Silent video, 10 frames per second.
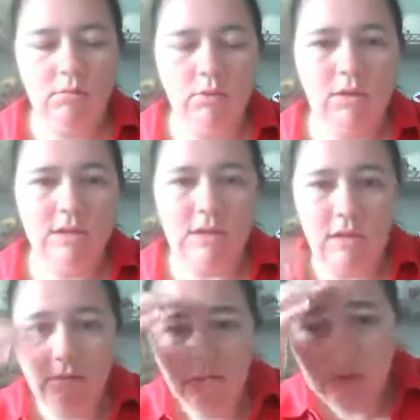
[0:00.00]
pressed
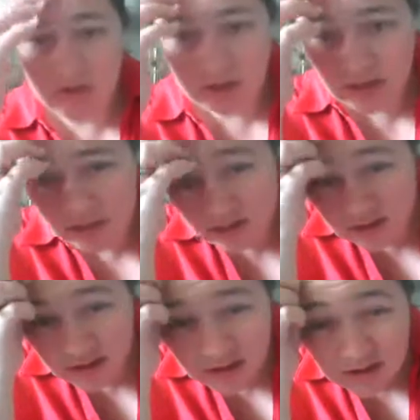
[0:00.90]
down. So you can
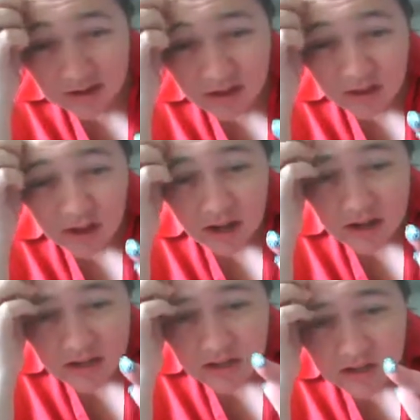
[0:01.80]
see the
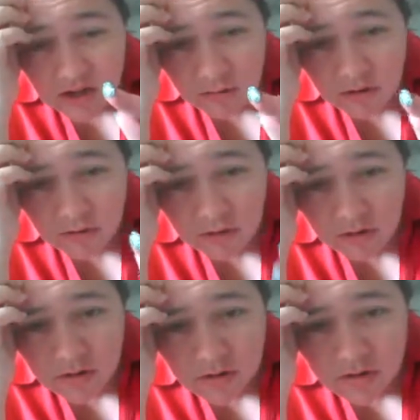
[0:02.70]
excess there on my
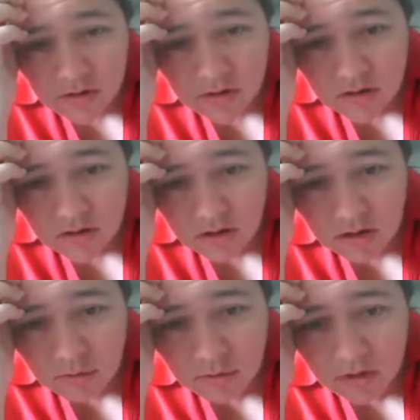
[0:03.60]
fingers. So
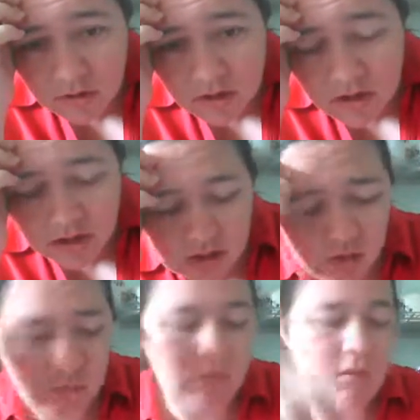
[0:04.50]
that part, that's going to
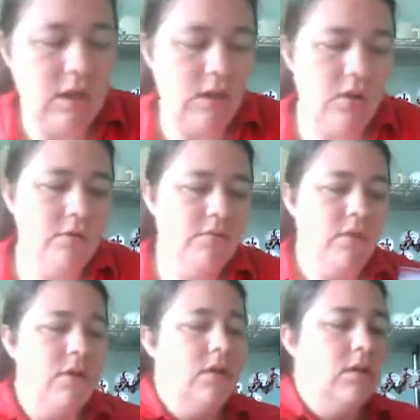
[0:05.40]
get taken off.
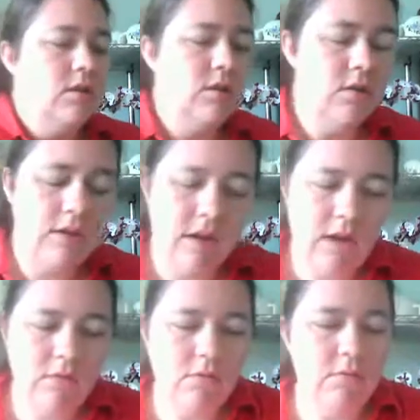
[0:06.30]
So
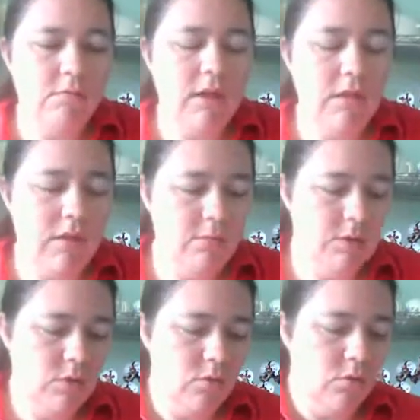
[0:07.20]
now my thumb
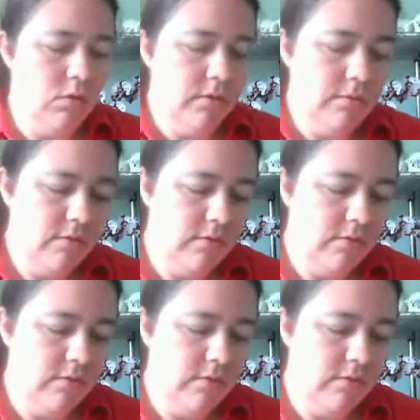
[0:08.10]
is cool.